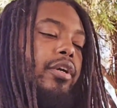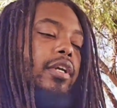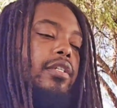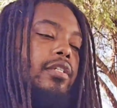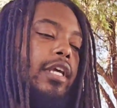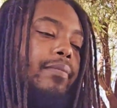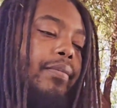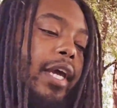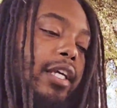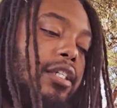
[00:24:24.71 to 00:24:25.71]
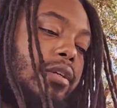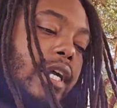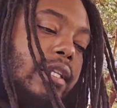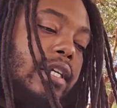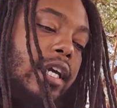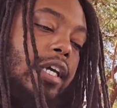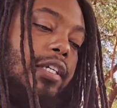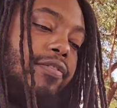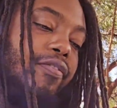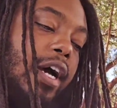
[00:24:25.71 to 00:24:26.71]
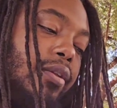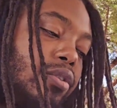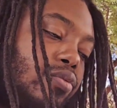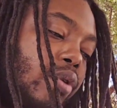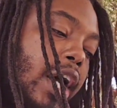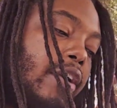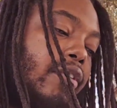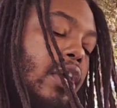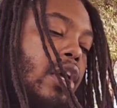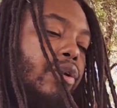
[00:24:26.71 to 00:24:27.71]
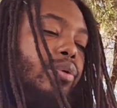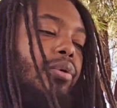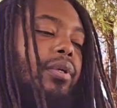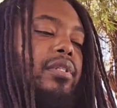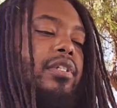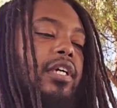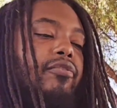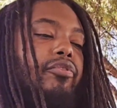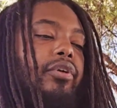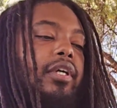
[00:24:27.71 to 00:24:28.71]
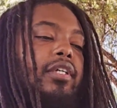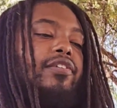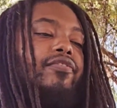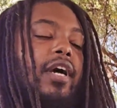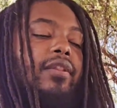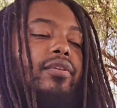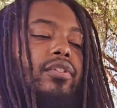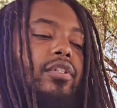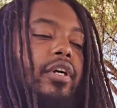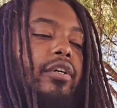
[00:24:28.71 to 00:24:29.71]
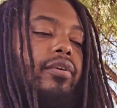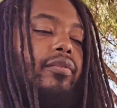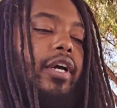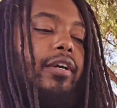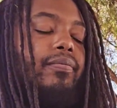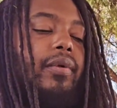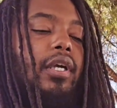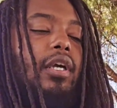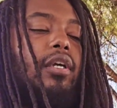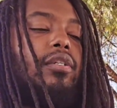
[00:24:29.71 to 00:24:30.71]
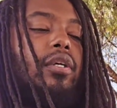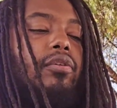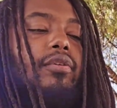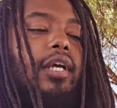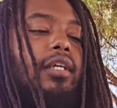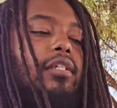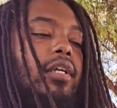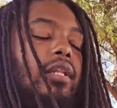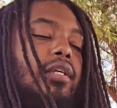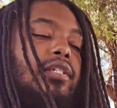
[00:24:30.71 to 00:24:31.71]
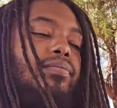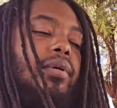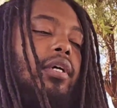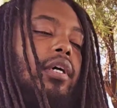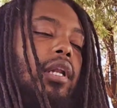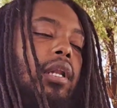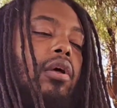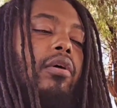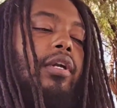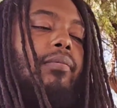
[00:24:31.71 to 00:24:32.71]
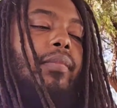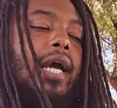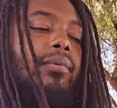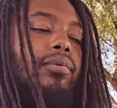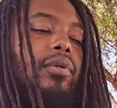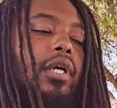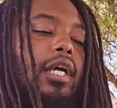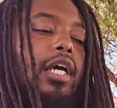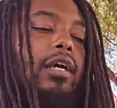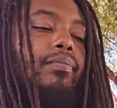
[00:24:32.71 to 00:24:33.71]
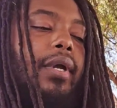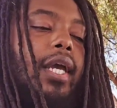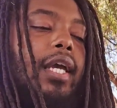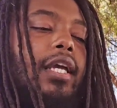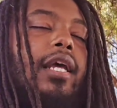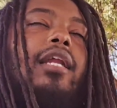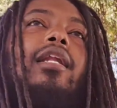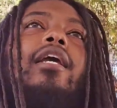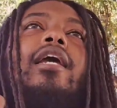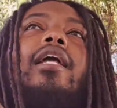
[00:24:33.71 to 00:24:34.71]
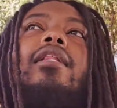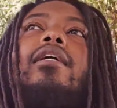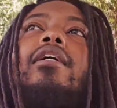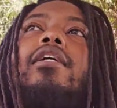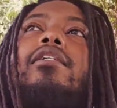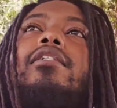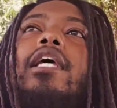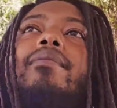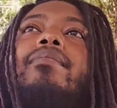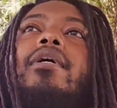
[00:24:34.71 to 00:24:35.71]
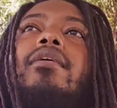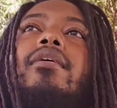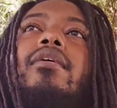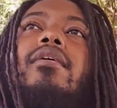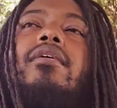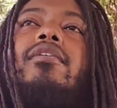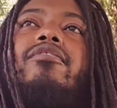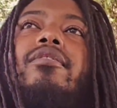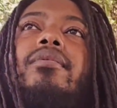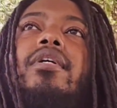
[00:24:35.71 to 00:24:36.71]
It says, "A man shall not take his father's wife, nor discover his father's skirt." Right. So that's another law in the Bible. A man cannot look at his stepmother. You feel me?